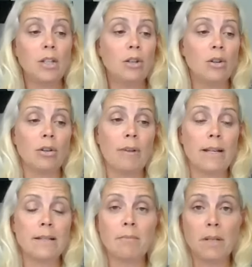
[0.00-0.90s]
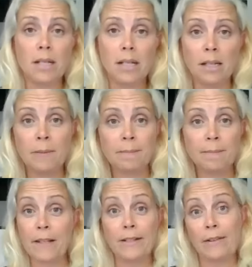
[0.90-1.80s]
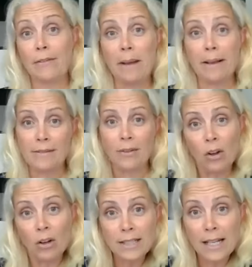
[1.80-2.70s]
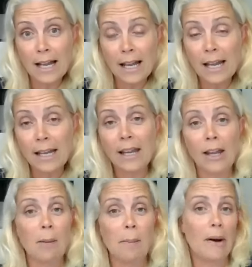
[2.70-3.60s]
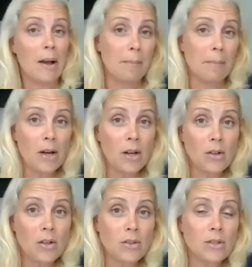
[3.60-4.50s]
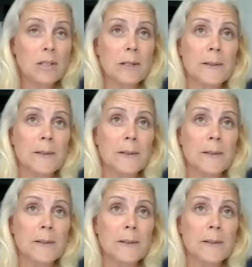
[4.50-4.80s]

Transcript: You can raise the money to have a massive holiday, buy a boat,